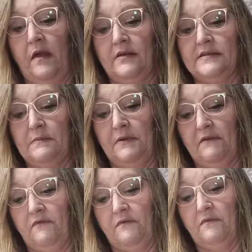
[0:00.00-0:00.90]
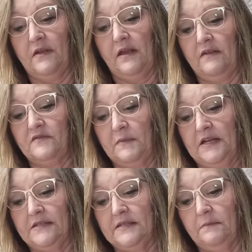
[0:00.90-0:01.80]
See if it gives me
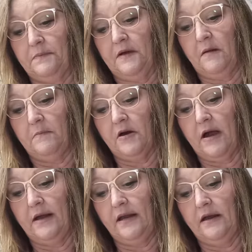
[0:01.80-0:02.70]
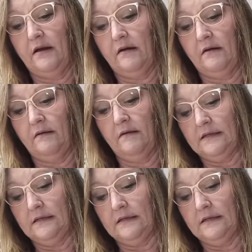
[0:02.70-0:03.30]
a tip number on here.